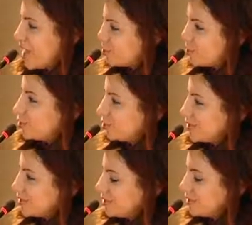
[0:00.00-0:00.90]
I'm
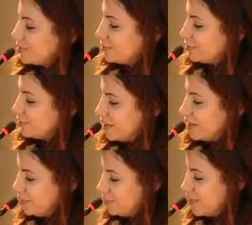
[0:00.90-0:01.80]
always
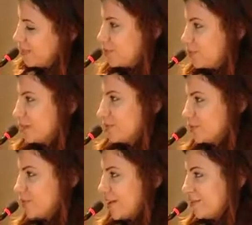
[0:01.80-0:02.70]
very, very
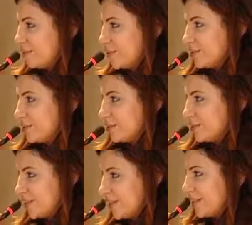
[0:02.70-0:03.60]
proud to have Dr.
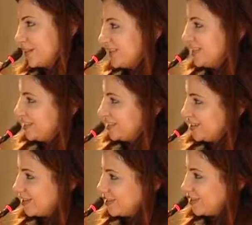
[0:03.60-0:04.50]

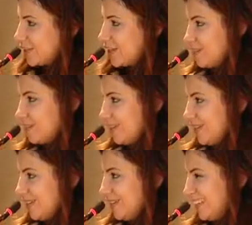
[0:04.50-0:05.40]
Serageldin around the
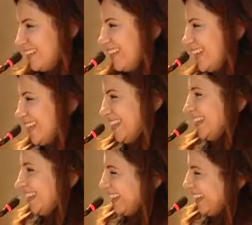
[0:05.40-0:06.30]
library. And
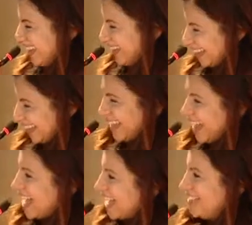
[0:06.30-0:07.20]

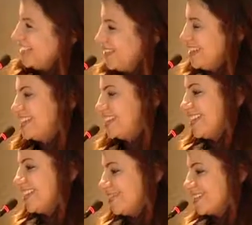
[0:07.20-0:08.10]
I feel
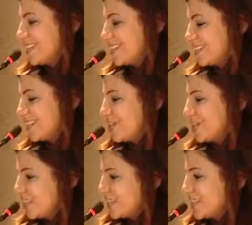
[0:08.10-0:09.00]
great because the
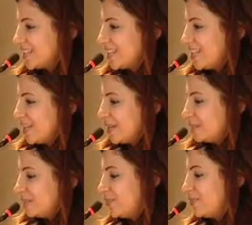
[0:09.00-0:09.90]
chance
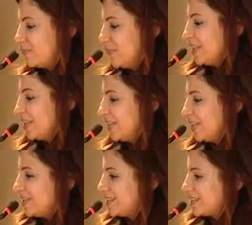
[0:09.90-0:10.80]
put me in
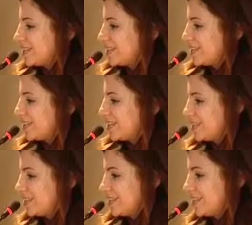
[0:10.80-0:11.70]
this
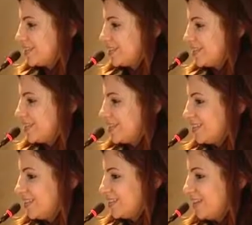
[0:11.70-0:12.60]
such a
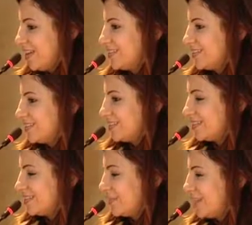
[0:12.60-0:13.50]
great
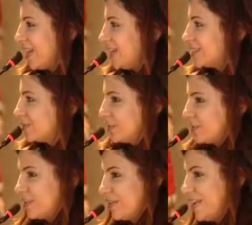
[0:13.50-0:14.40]
place
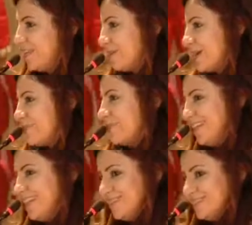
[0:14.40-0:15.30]
with a great
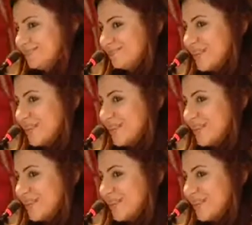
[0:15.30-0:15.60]
family.